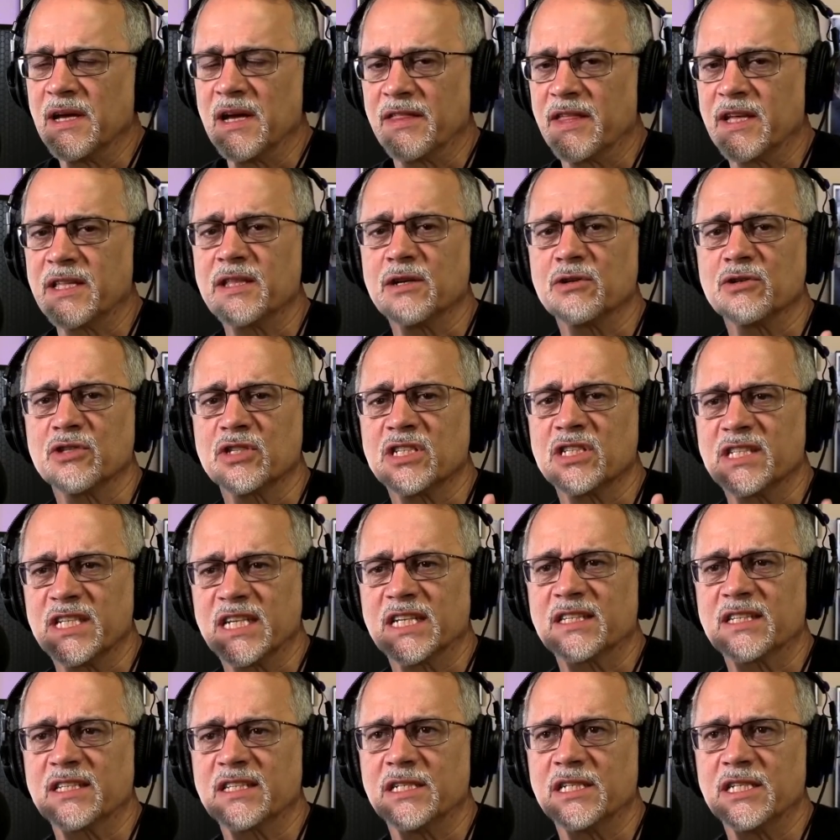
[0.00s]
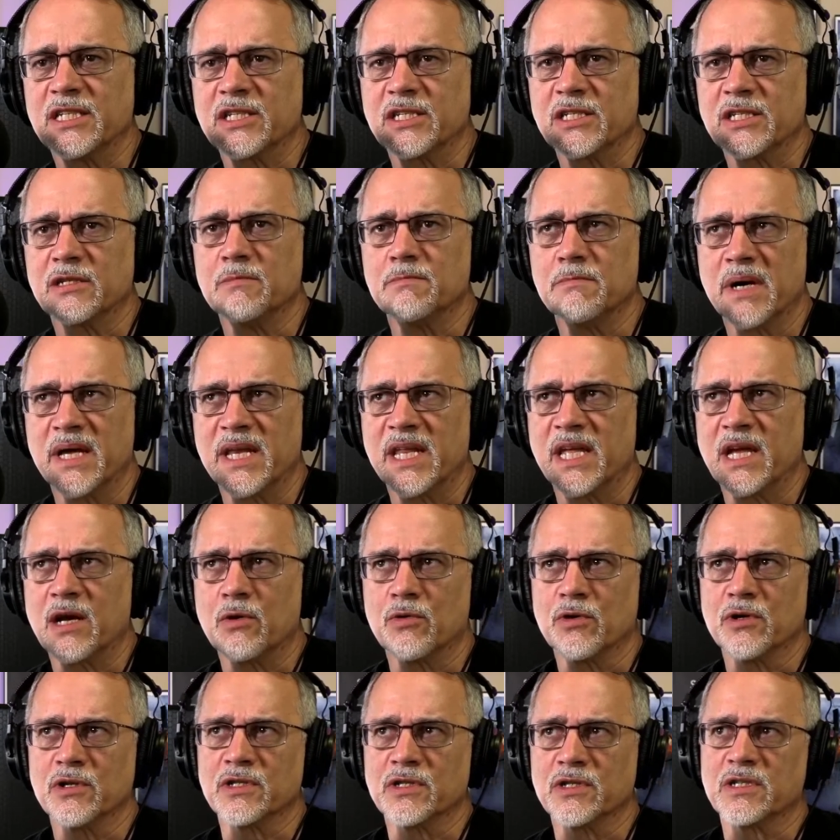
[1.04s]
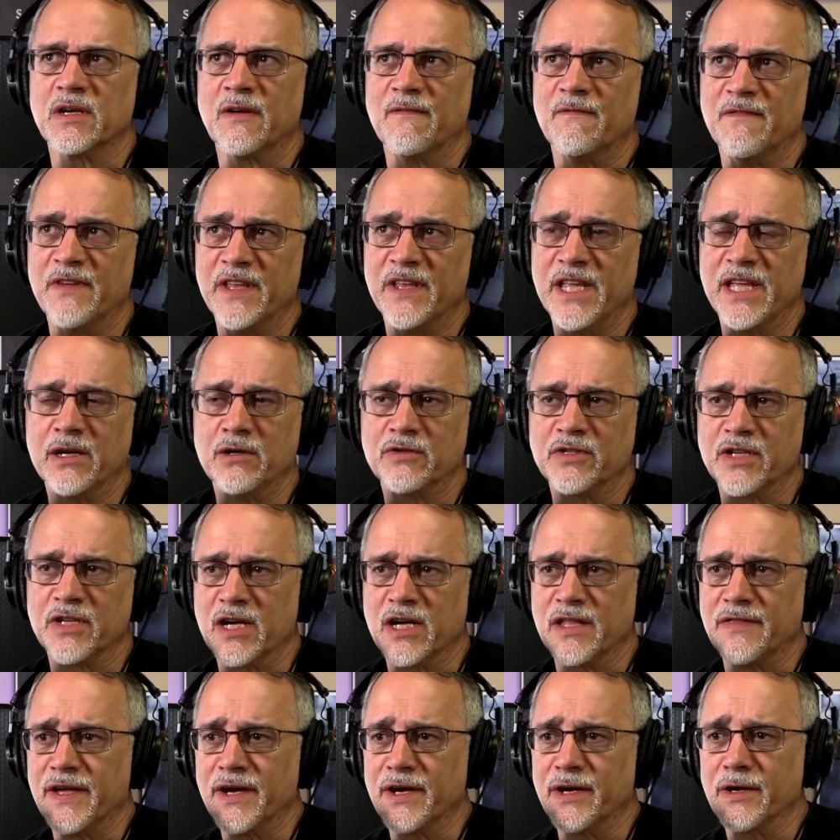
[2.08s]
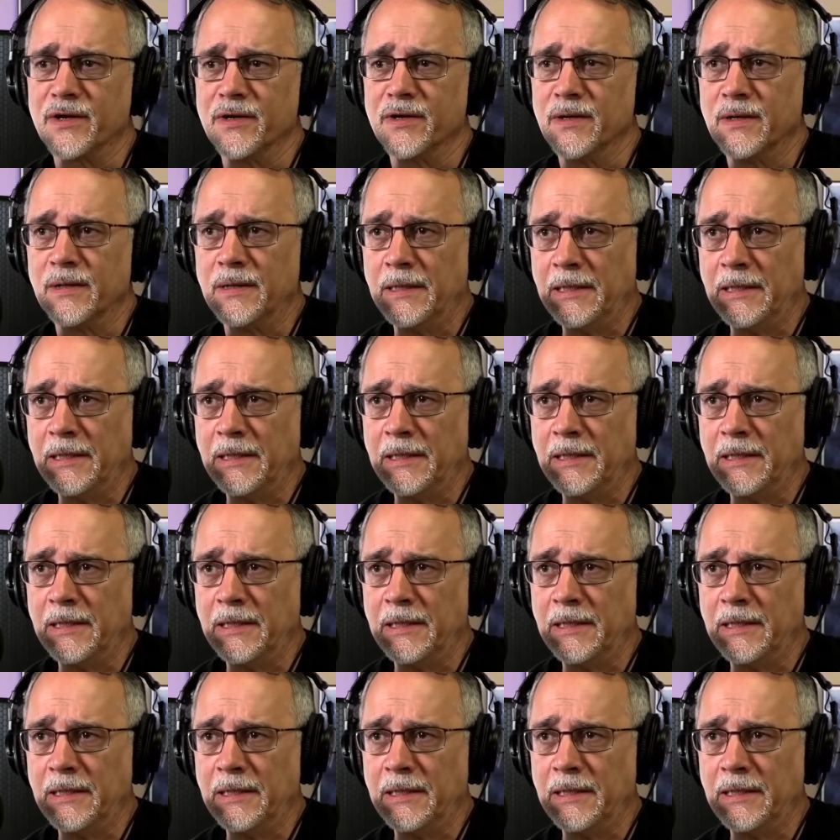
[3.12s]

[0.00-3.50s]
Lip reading: think there's 6 additional money course videos on there